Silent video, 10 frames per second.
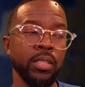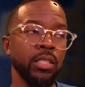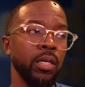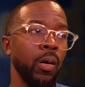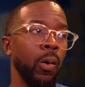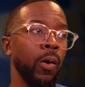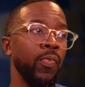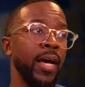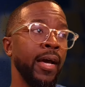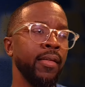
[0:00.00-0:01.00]
On
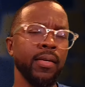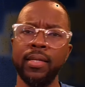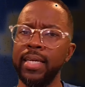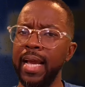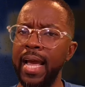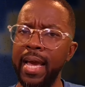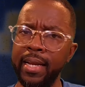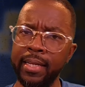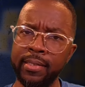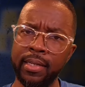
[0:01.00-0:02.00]
that they
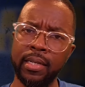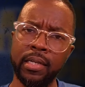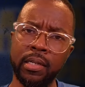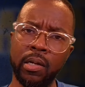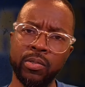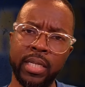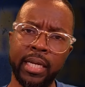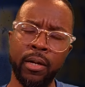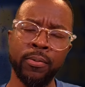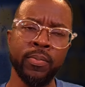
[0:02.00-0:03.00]
added
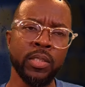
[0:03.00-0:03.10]
Odell,